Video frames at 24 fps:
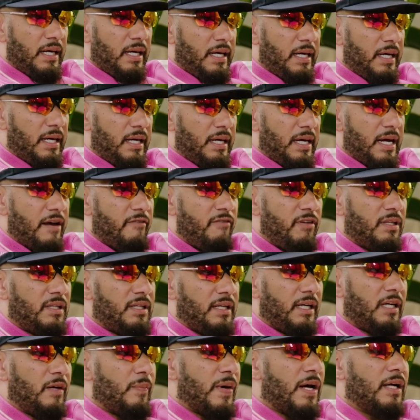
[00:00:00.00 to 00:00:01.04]
And
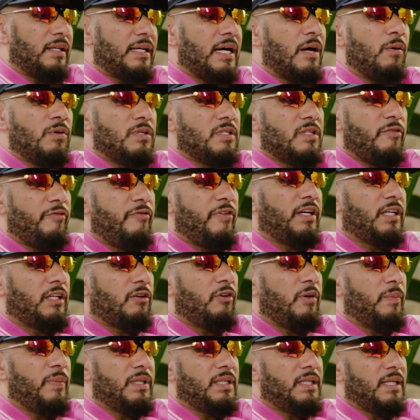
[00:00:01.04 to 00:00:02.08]
everything about that was a
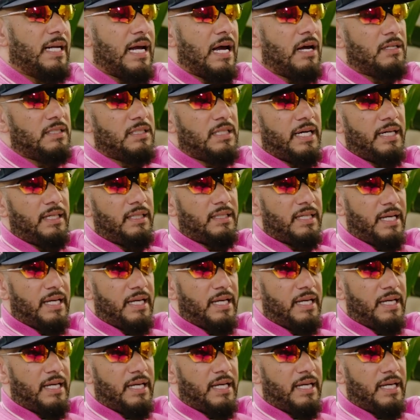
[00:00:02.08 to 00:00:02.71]
victory, but then I was like,